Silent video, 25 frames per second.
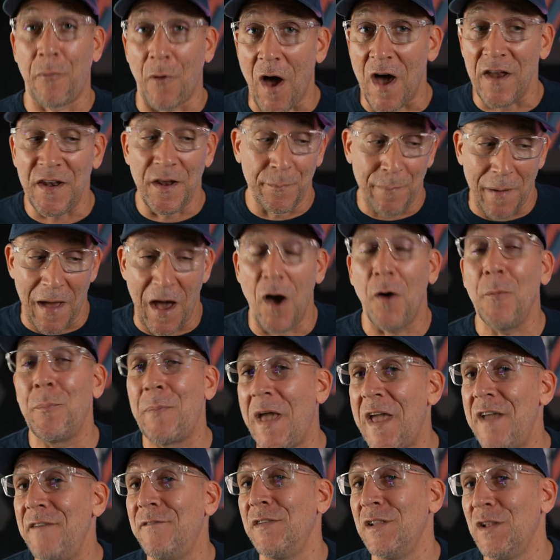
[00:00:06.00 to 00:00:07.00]
brought up how
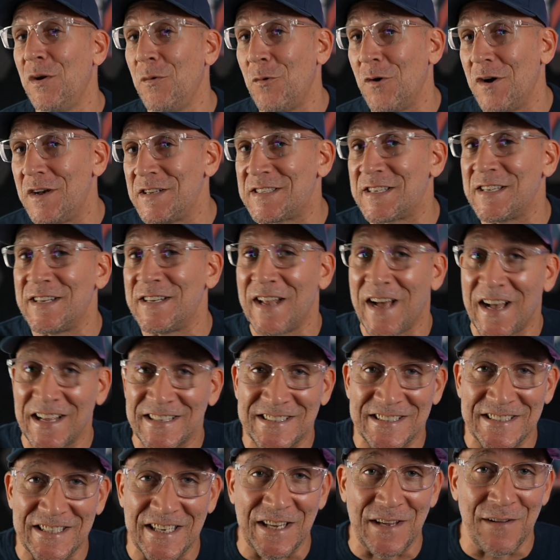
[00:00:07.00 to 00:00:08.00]
painful it was to not
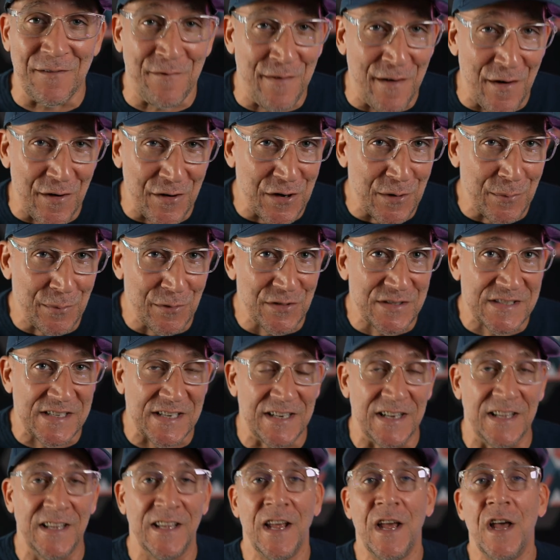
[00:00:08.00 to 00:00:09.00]
see variables
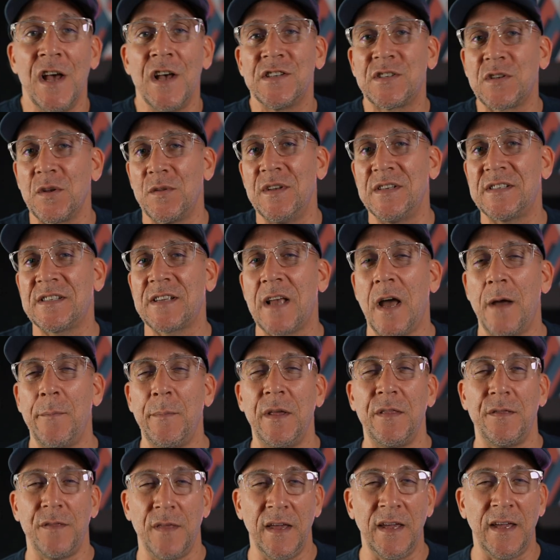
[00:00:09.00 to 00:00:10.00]
in it. So this got
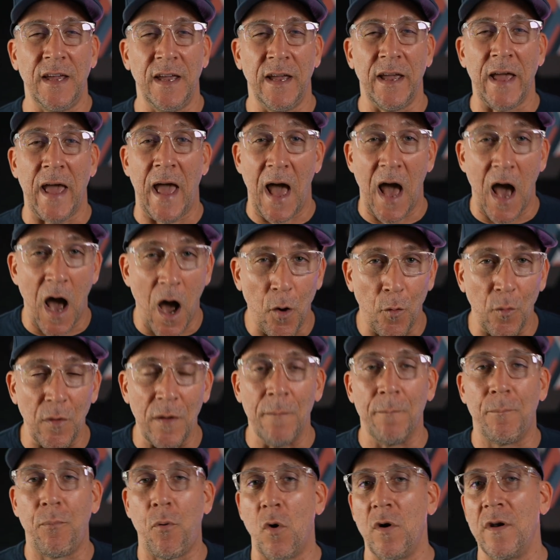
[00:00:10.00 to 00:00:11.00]
me thinking how
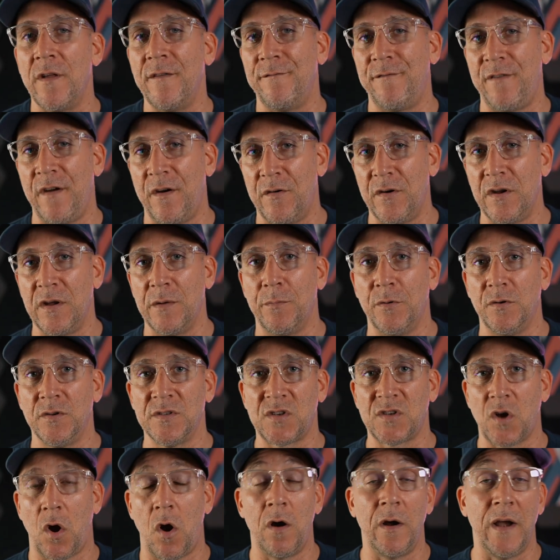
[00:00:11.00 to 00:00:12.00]
important
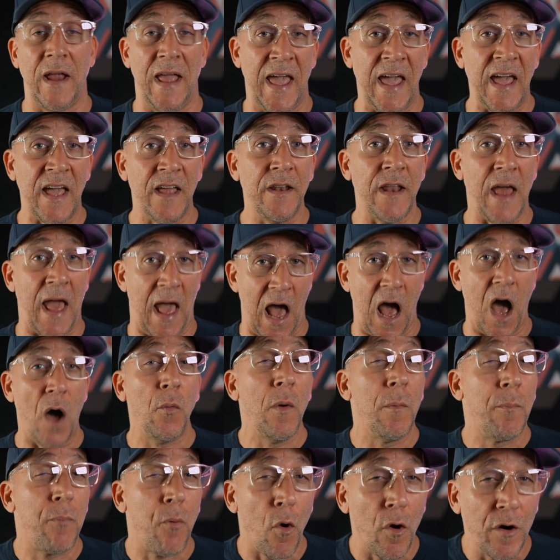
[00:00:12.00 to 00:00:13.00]
variables are and
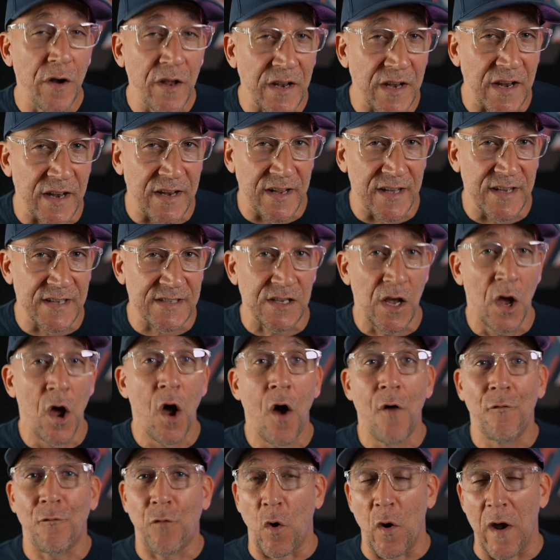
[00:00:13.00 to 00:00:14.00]
how important it is
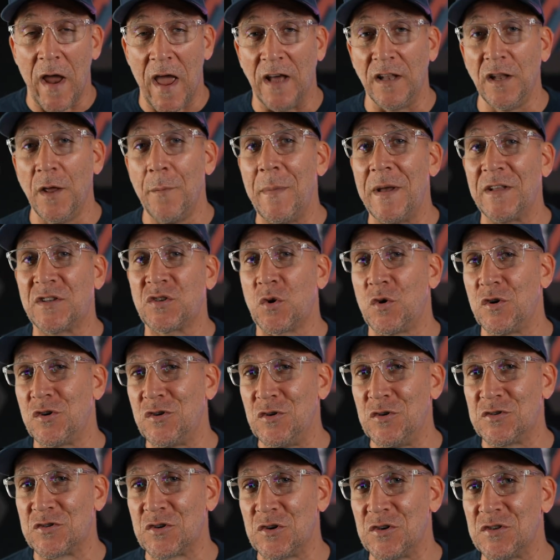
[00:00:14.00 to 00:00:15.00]
for Elementor
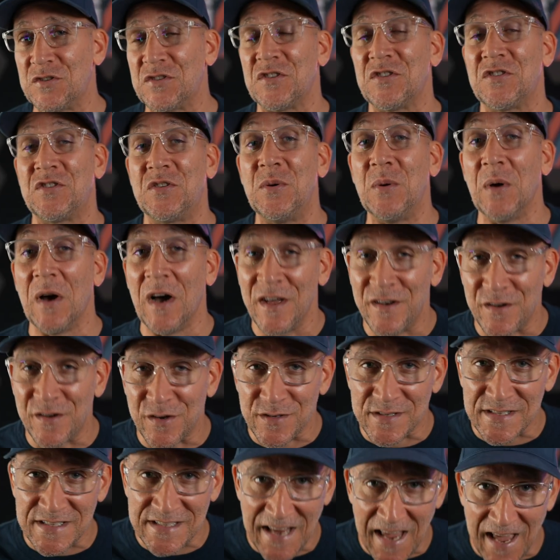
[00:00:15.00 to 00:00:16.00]
users to
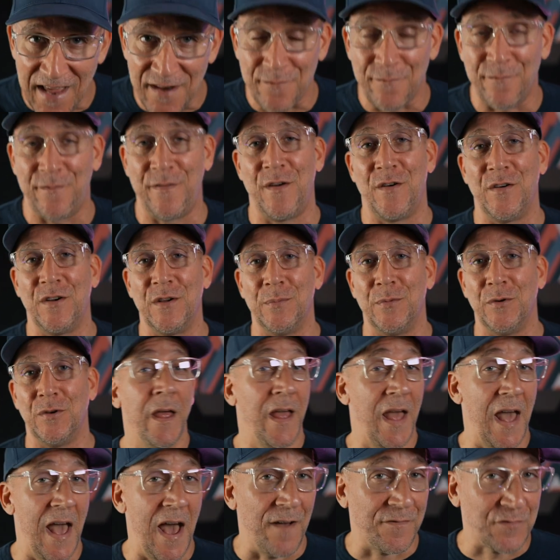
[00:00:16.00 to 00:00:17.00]
understand
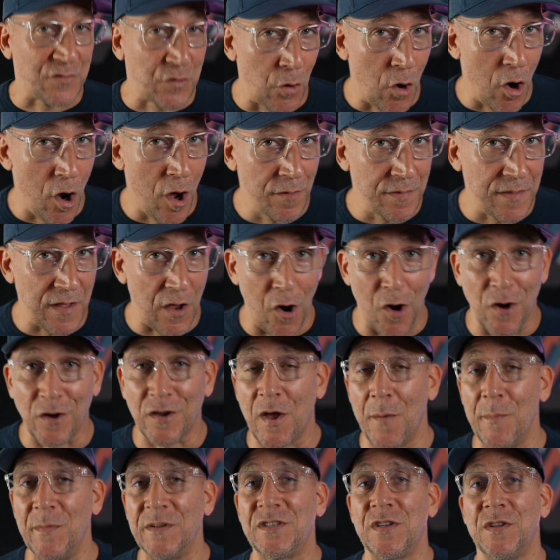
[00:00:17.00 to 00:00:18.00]
variables. After all, they are
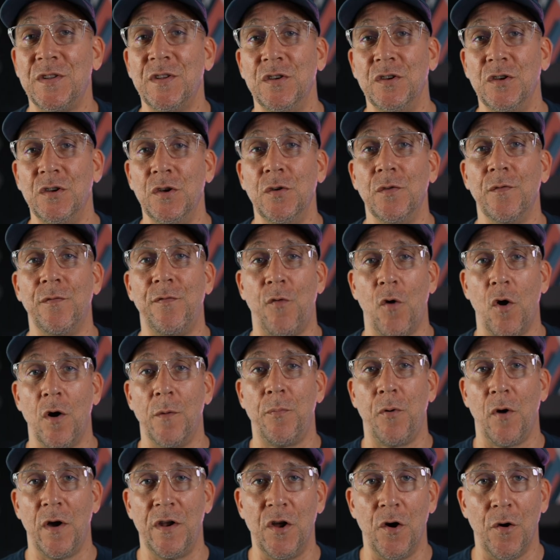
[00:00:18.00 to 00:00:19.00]
coming to the new four
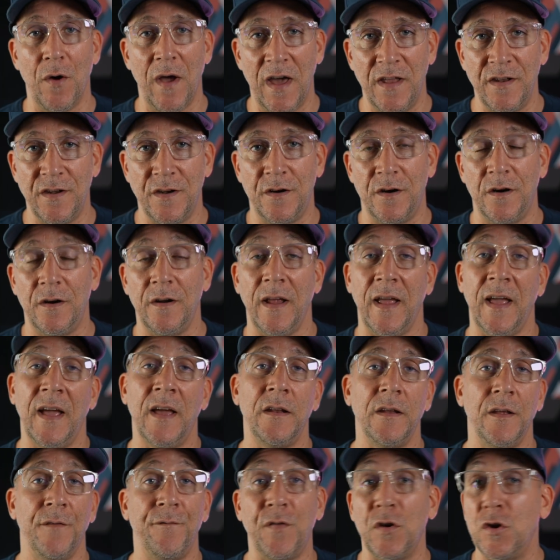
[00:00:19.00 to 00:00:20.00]
point oh editor,
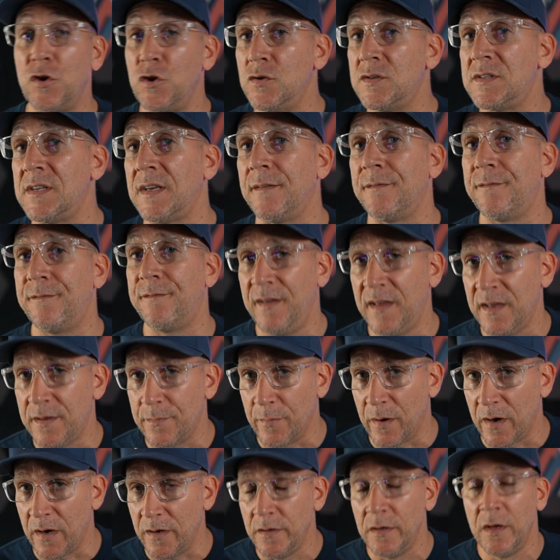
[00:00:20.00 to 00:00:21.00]
and if you're using
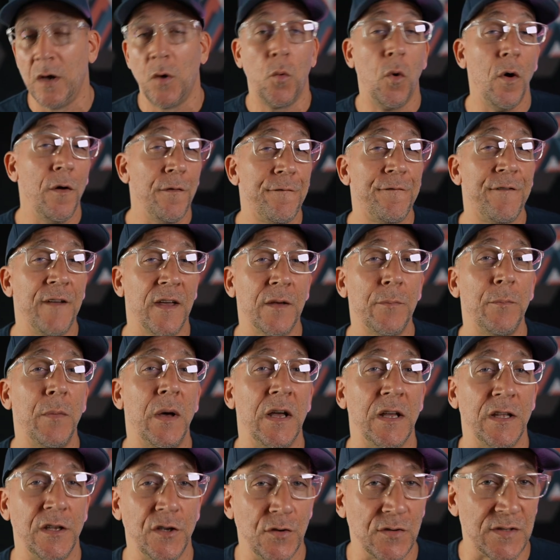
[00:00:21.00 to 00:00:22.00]
Figma, well,
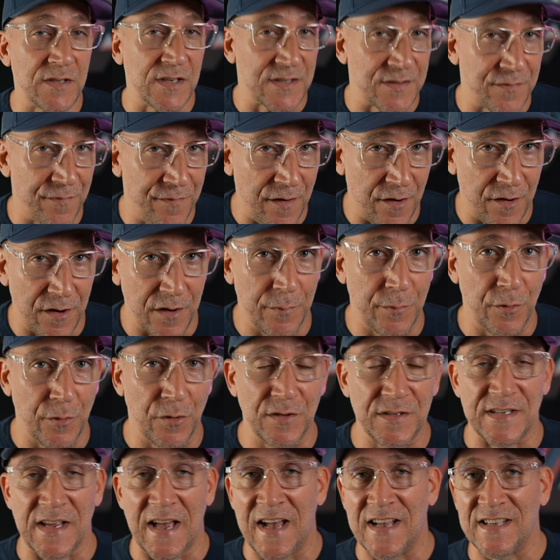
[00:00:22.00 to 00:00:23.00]
Figma uses
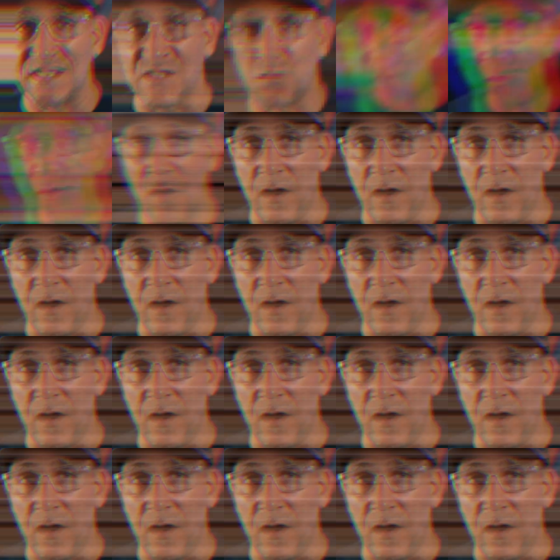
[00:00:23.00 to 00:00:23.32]
variables as